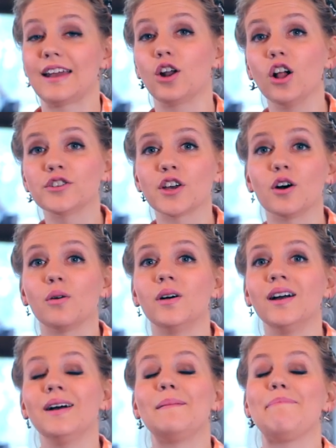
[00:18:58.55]
And
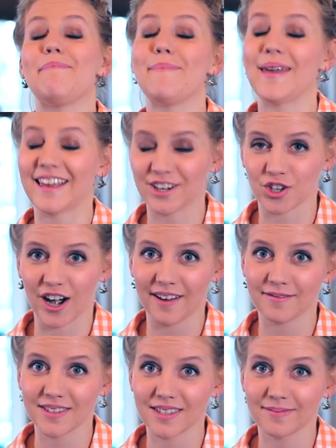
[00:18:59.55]
also, make
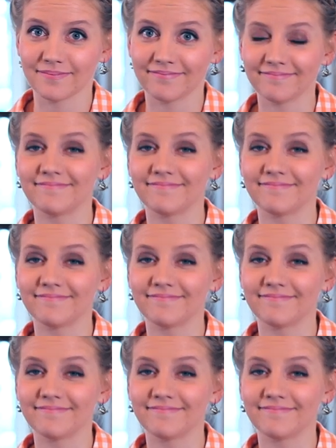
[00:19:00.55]
drafts.